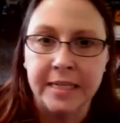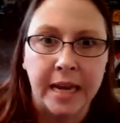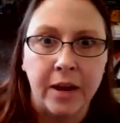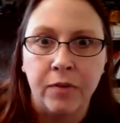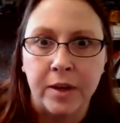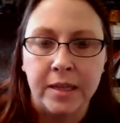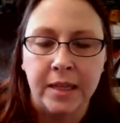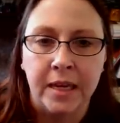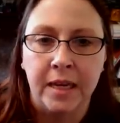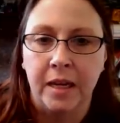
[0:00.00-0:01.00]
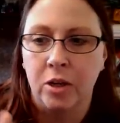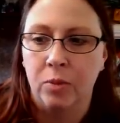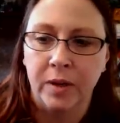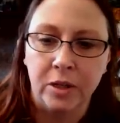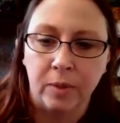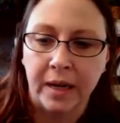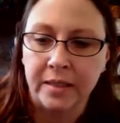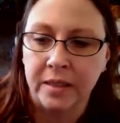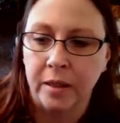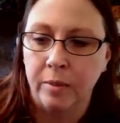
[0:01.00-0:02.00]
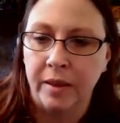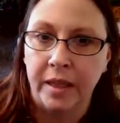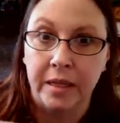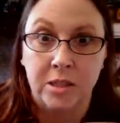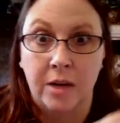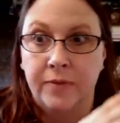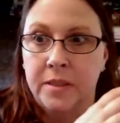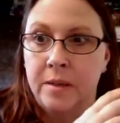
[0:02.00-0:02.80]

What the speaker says: into everything and you redirect him and then he's off to